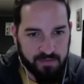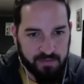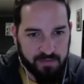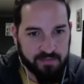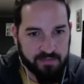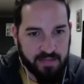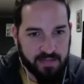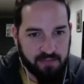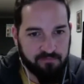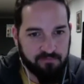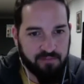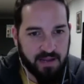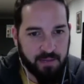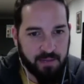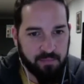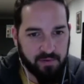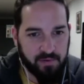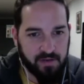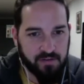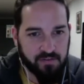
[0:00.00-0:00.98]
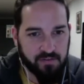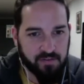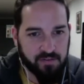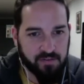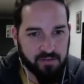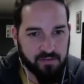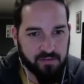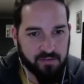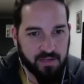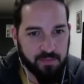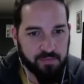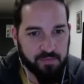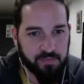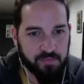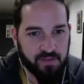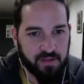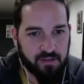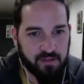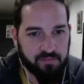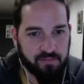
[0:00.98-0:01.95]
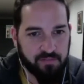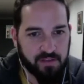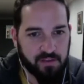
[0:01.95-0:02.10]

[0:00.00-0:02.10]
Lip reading: like that vibration type stuff?